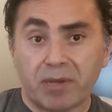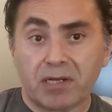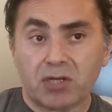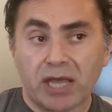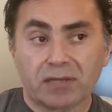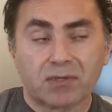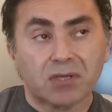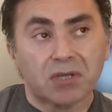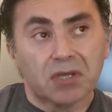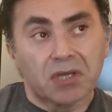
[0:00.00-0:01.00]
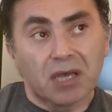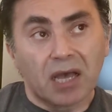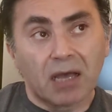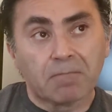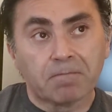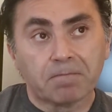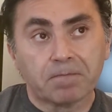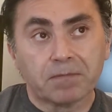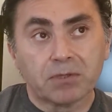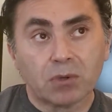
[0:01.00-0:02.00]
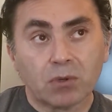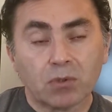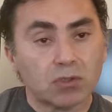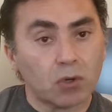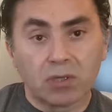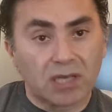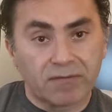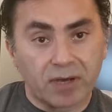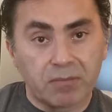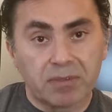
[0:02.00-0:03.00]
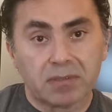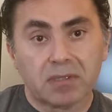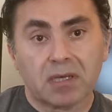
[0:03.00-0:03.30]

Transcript: better chance. So don't give up.